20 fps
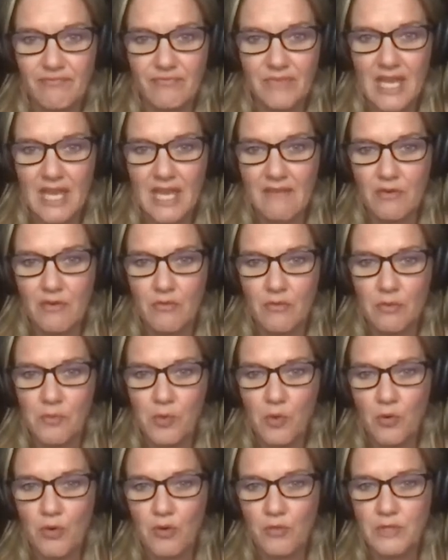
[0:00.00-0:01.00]
have a
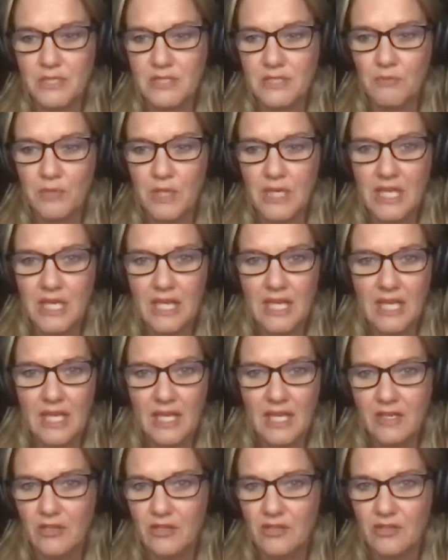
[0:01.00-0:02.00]
rapport with somebody
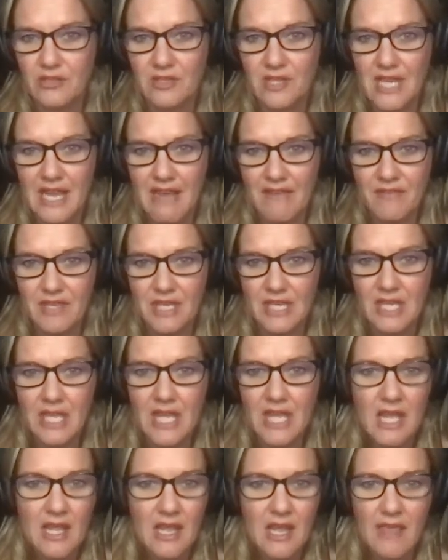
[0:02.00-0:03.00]
and you're just laughing
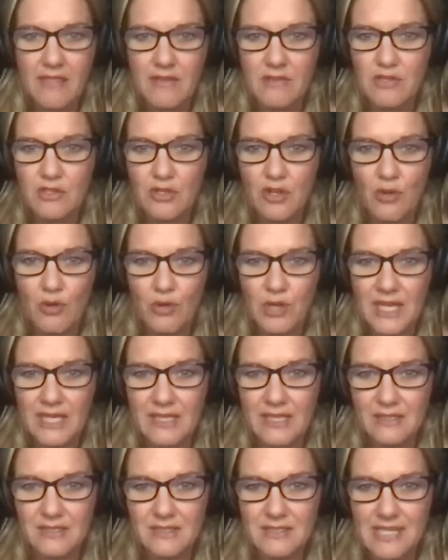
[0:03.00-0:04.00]
and there's no like
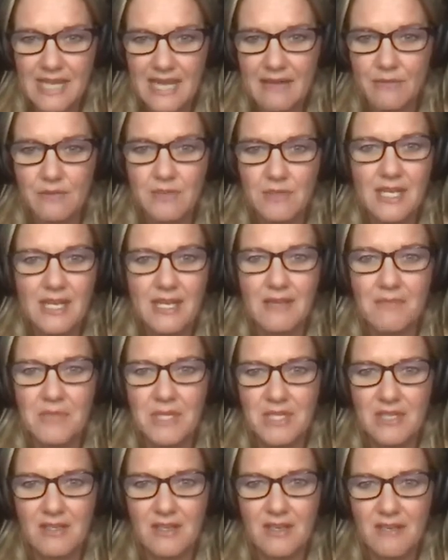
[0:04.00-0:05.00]
downtime in
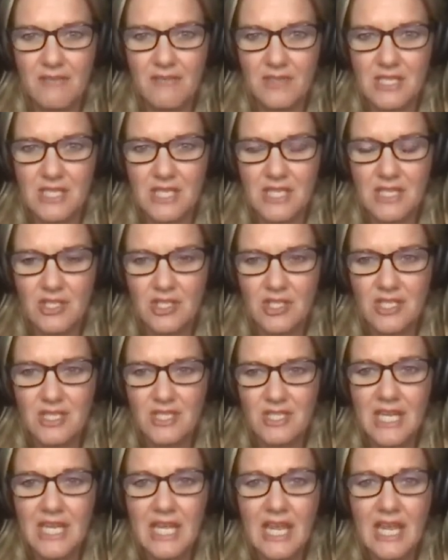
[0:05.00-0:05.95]
the conversation.